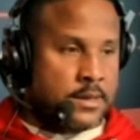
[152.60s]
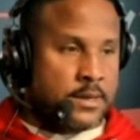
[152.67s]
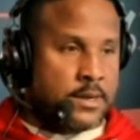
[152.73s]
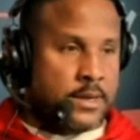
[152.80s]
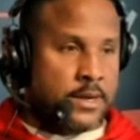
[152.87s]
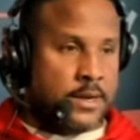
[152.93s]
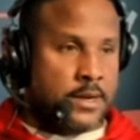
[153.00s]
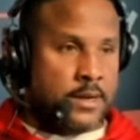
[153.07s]

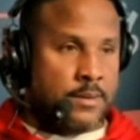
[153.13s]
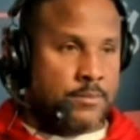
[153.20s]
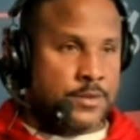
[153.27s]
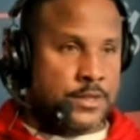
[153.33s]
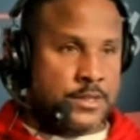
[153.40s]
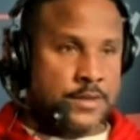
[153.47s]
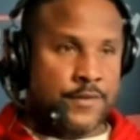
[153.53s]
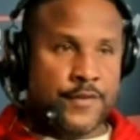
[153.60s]
um,
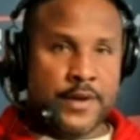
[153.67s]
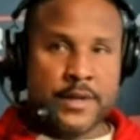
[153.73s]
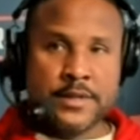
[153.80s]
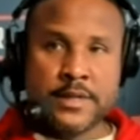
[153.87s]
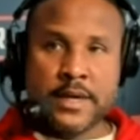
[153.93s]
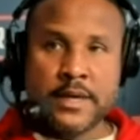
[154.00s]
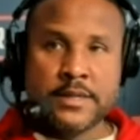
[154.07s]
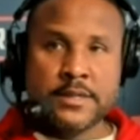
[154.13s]
just a
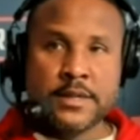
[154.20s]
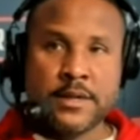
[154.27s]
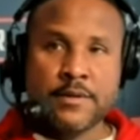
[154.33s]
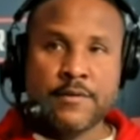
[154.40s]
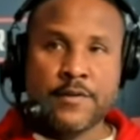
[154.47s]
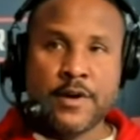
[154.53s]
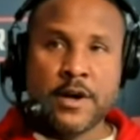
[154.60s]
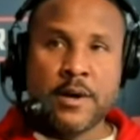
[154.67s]
fantastic
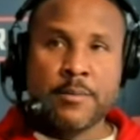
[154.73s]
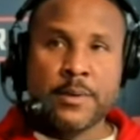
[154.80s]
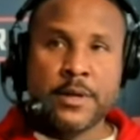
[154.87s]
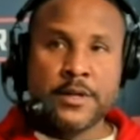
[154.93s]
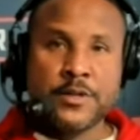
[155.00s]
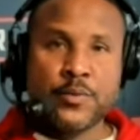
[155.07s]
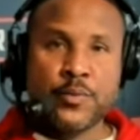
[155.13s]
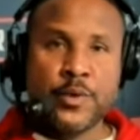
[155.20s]
environment.
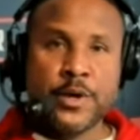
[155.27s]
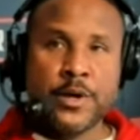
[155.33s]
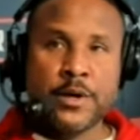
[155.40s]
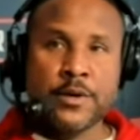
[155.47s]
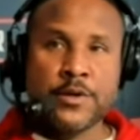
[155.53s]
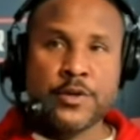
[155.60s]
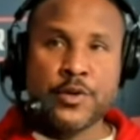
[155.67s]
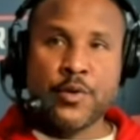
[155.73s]
It's
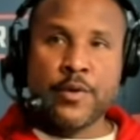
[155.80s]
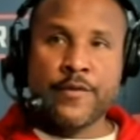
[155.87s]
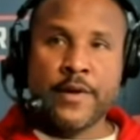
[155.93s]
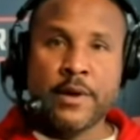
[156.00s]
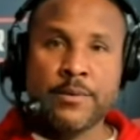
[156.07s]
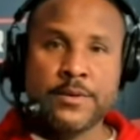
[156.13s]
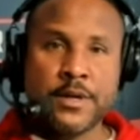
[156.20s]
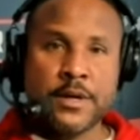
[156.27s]
weird, you know. If I
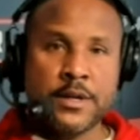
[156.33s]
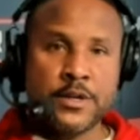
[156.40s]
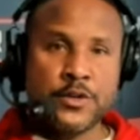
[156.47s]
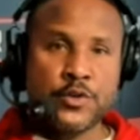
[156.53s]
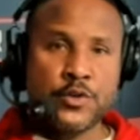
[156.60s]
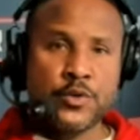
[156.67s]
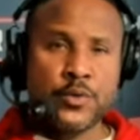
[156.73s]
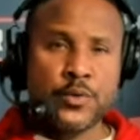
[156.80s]
was going to
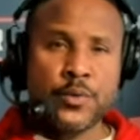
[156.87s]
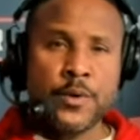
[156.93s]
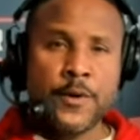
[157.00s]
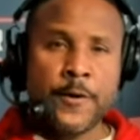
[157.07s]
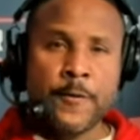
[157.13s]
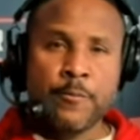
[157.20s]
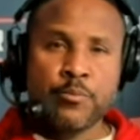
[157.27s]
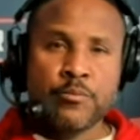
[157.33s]
do
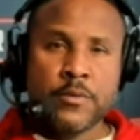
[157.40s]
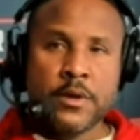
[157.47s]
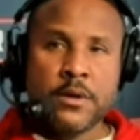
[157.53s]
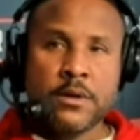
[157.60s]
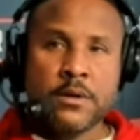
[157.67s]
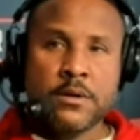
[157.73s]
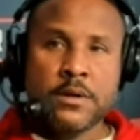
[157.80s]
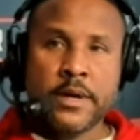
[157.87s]

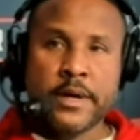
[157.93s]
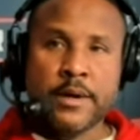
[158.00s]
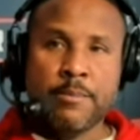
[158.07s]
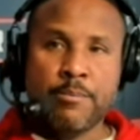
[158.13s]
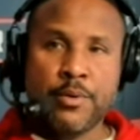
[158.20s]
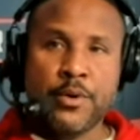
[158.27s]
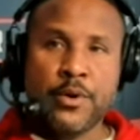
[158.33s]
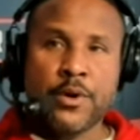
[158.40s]
like a
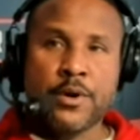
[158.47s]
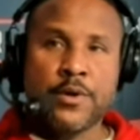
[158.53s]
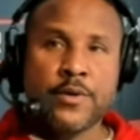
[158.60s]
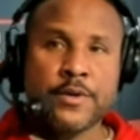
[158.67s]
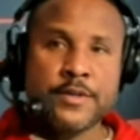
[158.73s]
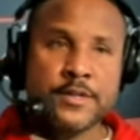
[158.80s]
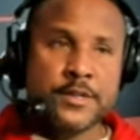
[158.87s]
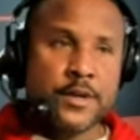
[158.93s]
book or a
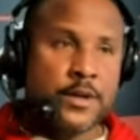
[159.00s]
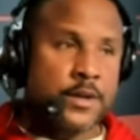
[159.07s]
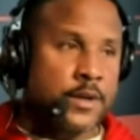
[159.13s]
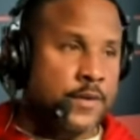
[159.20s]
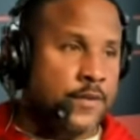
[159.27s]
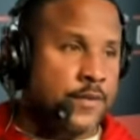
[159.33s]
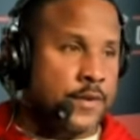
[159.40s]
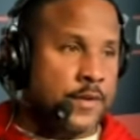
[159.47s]
study
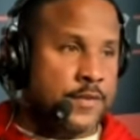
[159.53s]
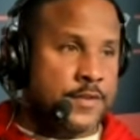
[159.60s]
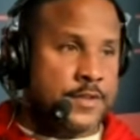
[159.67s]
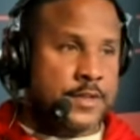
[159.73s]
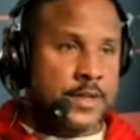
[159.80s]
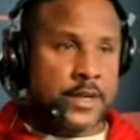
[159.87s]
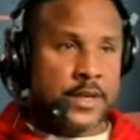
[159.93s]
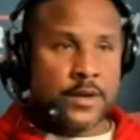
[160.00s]
of of
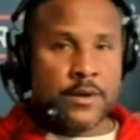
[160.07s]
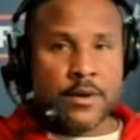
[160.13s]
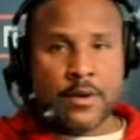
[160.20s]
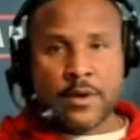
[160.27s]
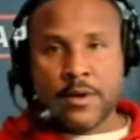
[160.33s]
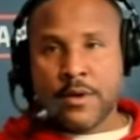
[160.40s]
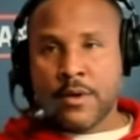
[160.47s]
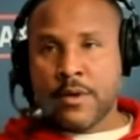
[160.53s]
seeing
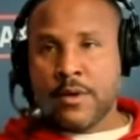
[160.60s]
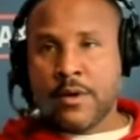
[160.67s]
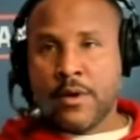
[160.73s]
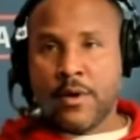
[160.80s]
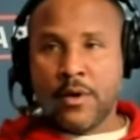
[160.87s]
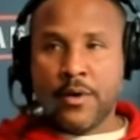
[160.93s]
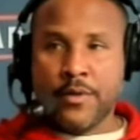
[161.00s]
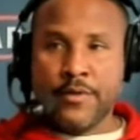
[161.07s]

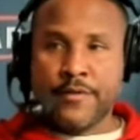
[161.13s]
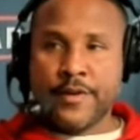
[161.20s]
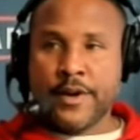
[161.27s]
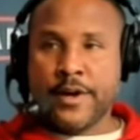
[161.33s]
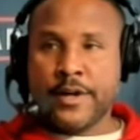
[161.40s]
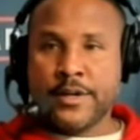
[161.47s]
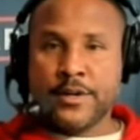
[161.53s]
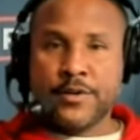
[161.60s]
all the
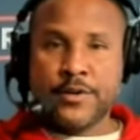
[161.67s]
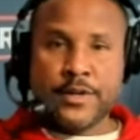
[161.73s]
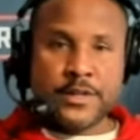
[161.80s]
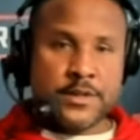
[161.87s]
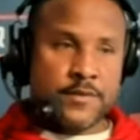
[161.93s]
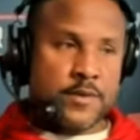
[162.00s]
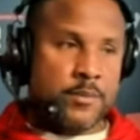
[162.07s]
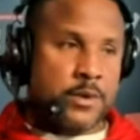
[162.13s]
varying degrees
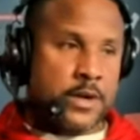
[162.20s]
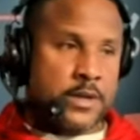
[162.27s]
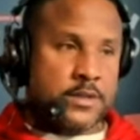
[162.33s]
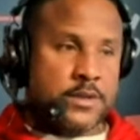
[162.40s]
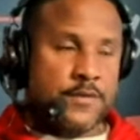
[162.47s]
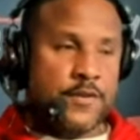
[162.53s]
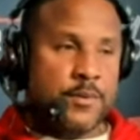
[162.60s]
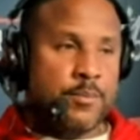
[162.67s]
of
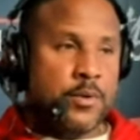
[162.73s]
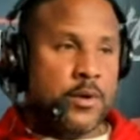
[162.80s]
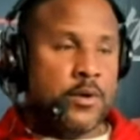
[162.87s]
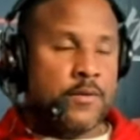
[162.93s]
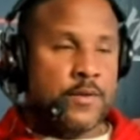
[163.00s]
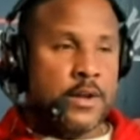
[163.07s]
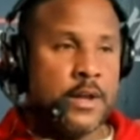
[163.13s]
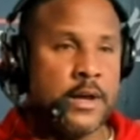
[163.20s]
Nebraska football
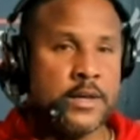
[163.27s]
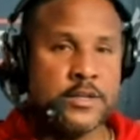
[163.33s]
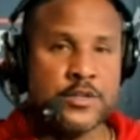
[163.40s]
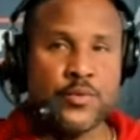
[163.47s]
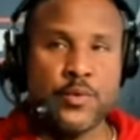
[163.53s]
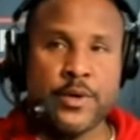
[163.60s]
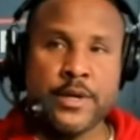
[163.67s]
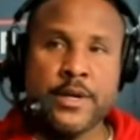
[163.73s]
over the last
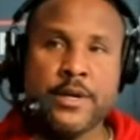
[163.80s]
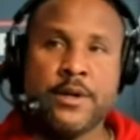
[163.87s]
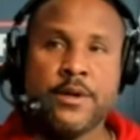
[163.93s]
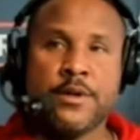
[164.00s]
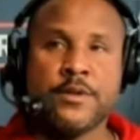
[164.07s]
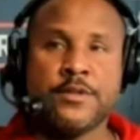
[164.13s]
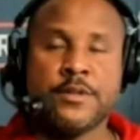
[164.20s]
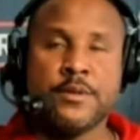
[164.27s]
20
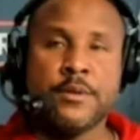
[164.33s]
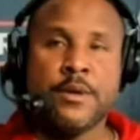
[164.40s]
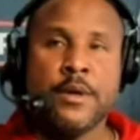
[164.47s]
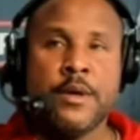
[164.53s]
years. And,